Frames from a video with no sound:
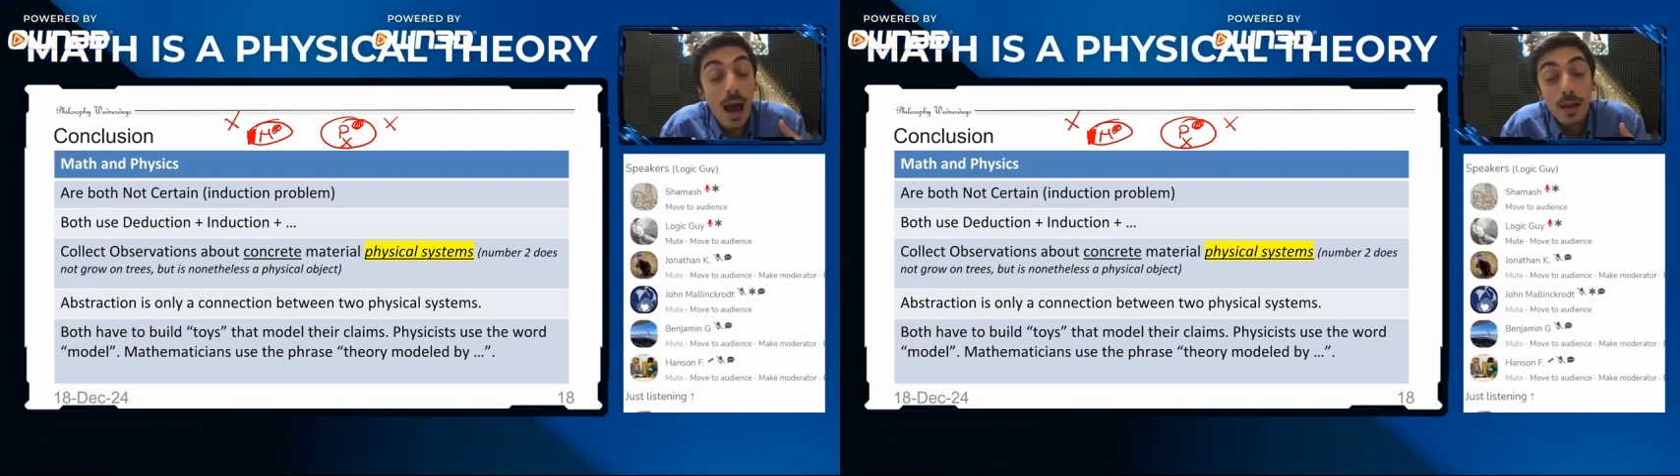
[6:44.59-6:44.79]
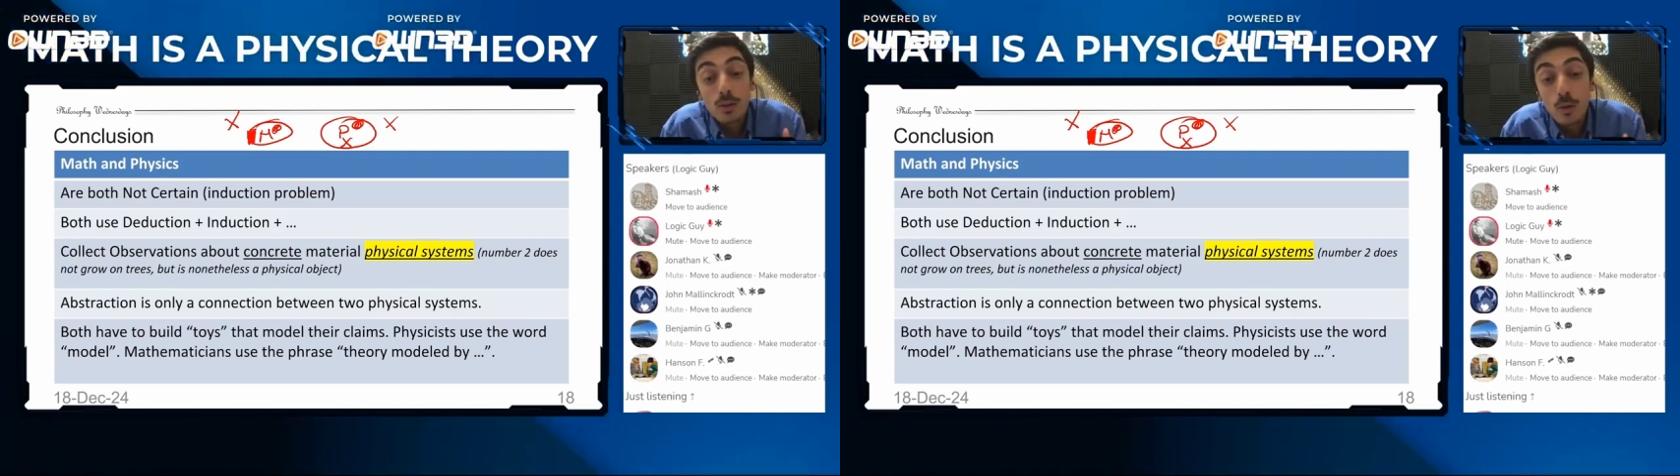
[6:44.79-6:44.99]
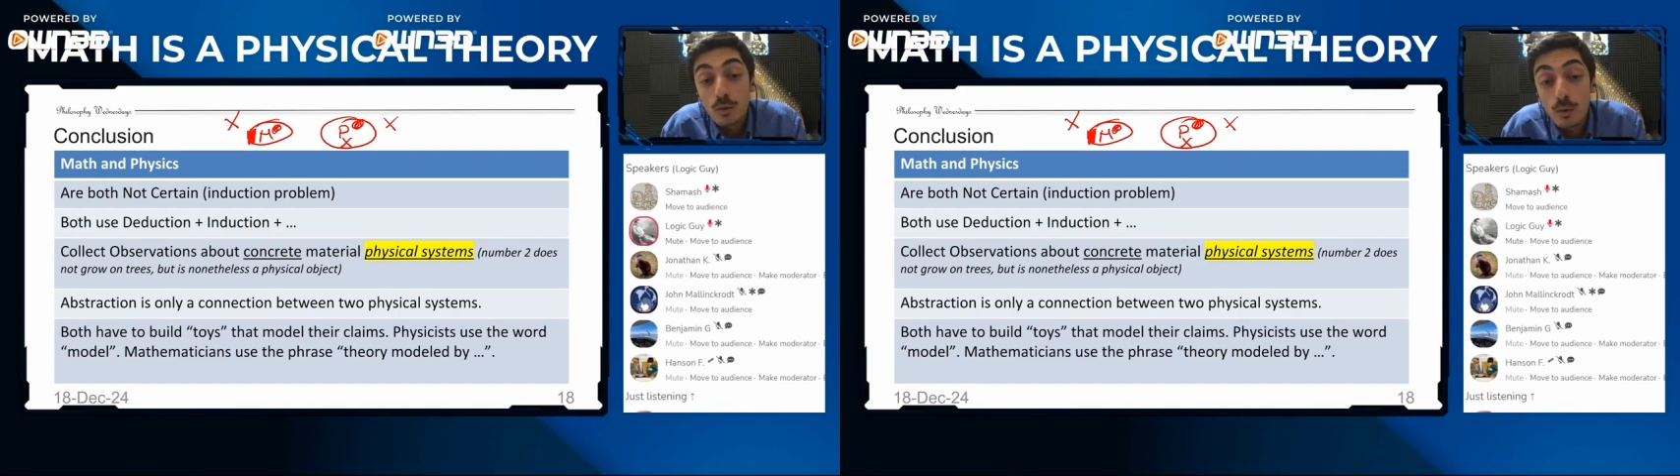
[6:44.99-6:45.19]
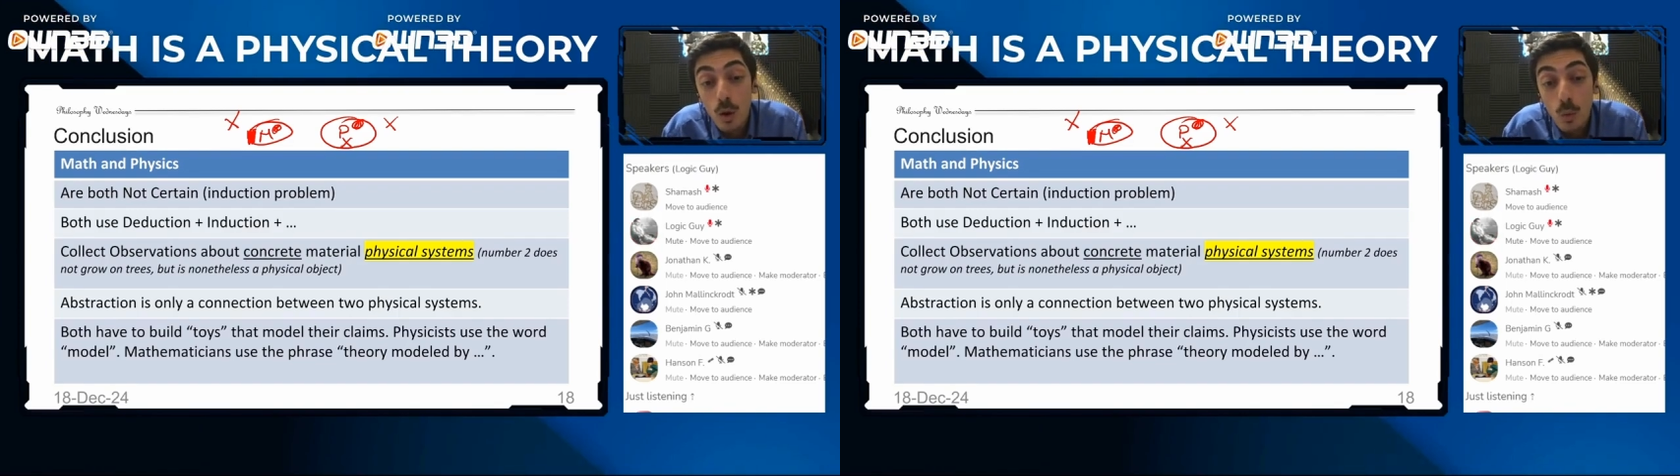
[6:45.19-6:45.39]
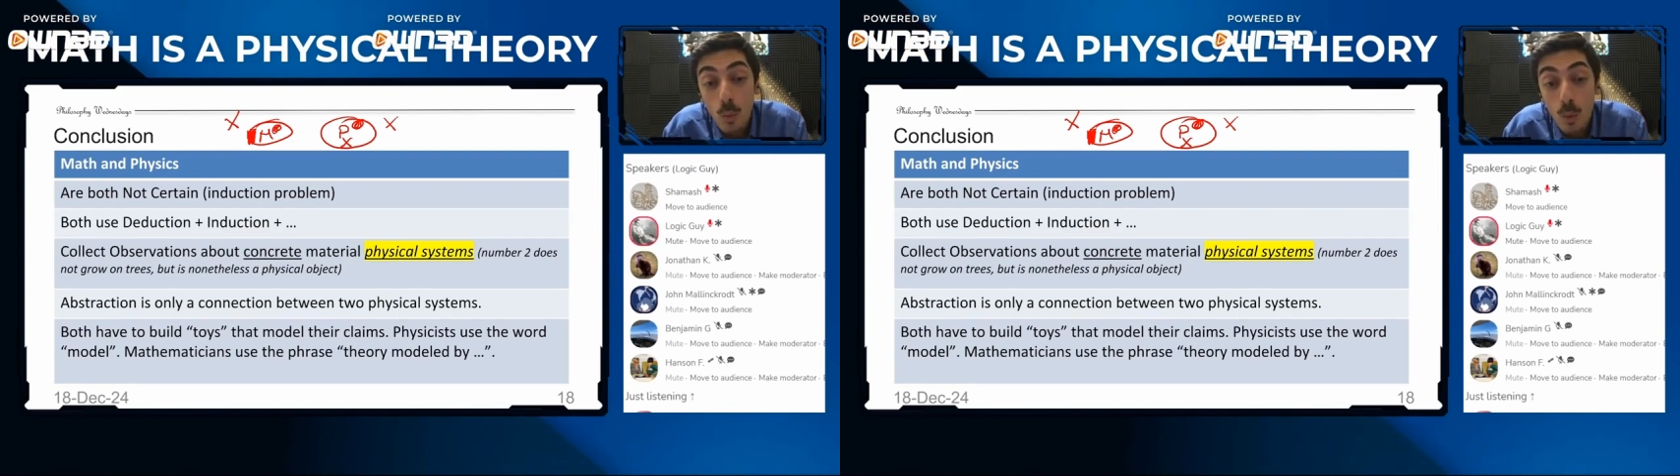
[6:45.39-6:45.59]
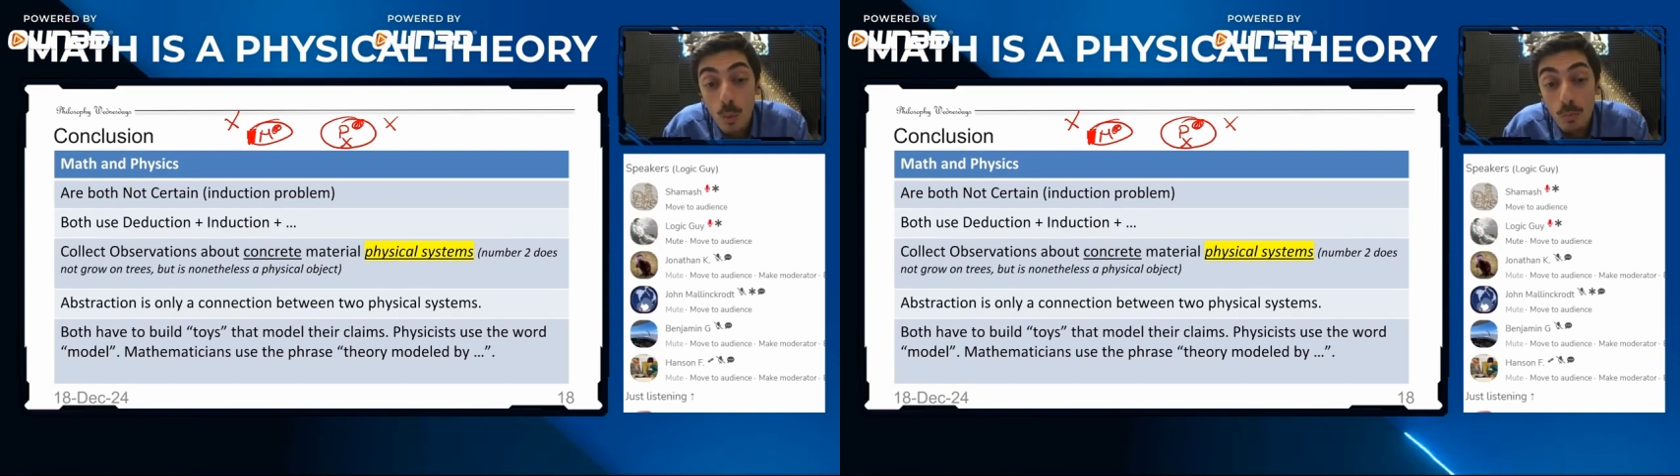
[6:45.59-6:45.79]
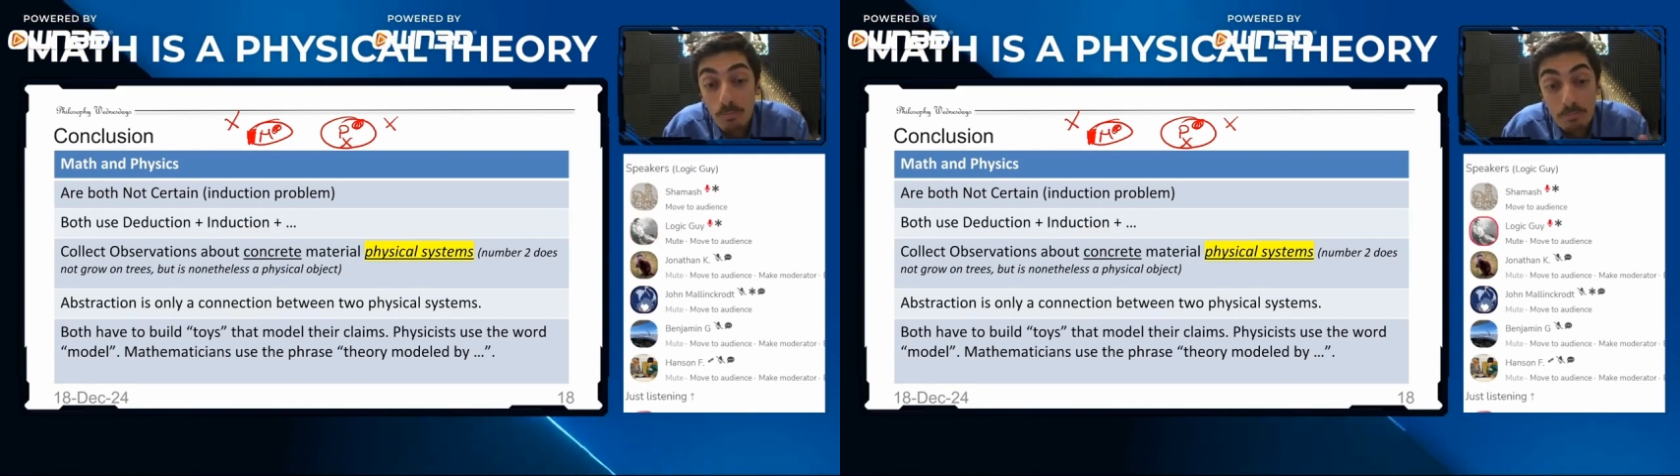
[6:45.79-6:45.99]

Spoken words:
I don't know.